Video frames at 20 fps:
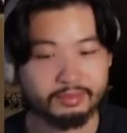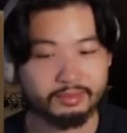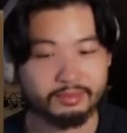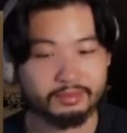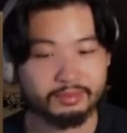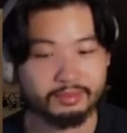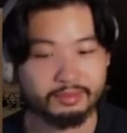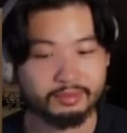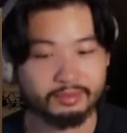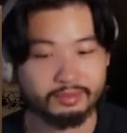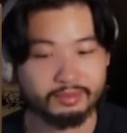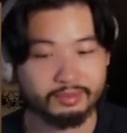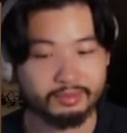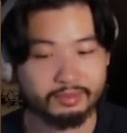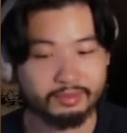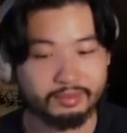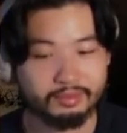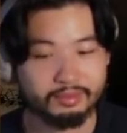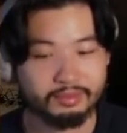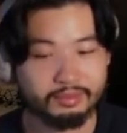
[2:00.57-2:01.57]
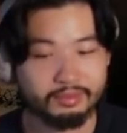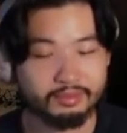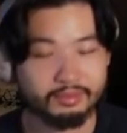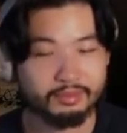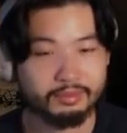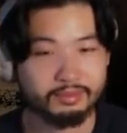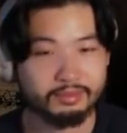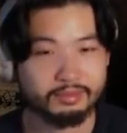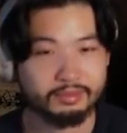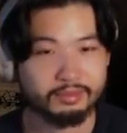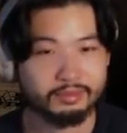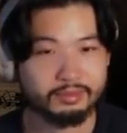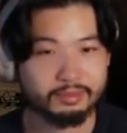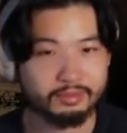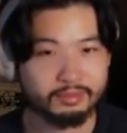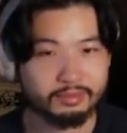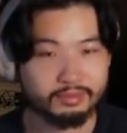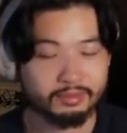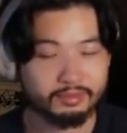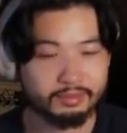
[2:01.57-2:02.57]

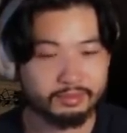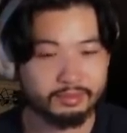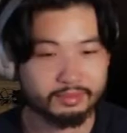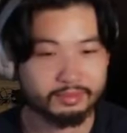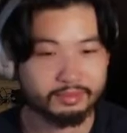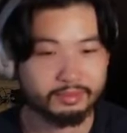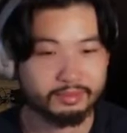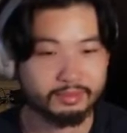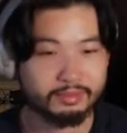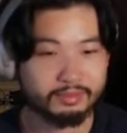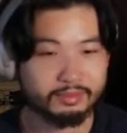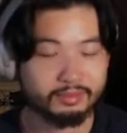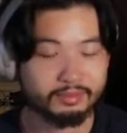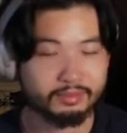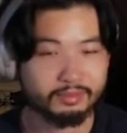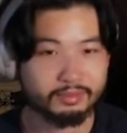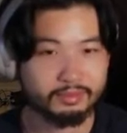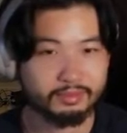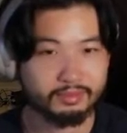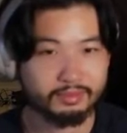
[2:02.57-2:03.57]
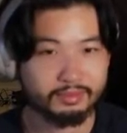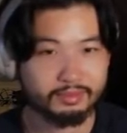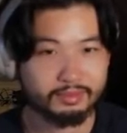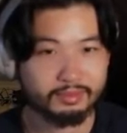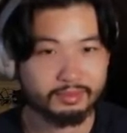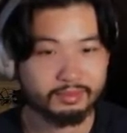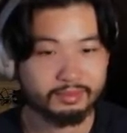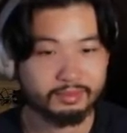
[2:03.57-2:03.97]
(silent)